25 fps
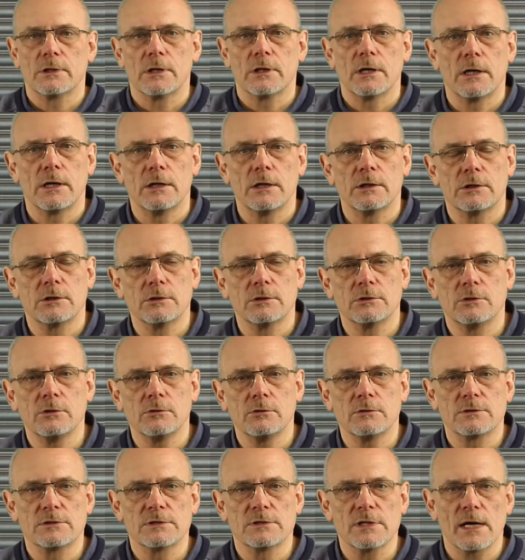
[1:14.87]
You can do
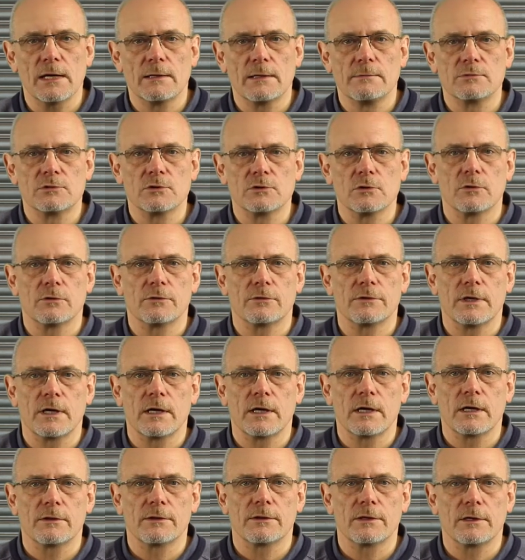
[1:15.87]
the same sort of
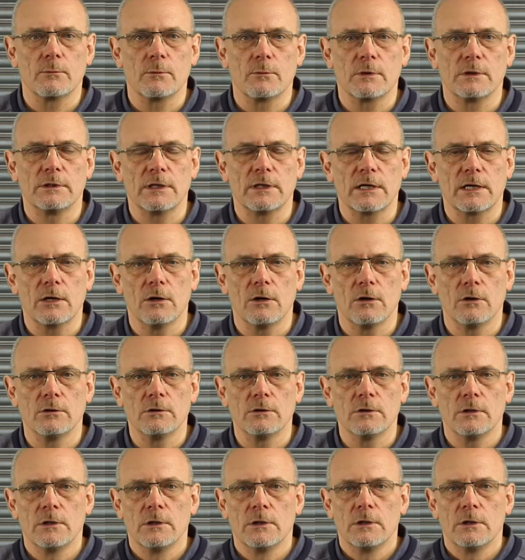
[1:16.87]
thing, I think, with Nikon.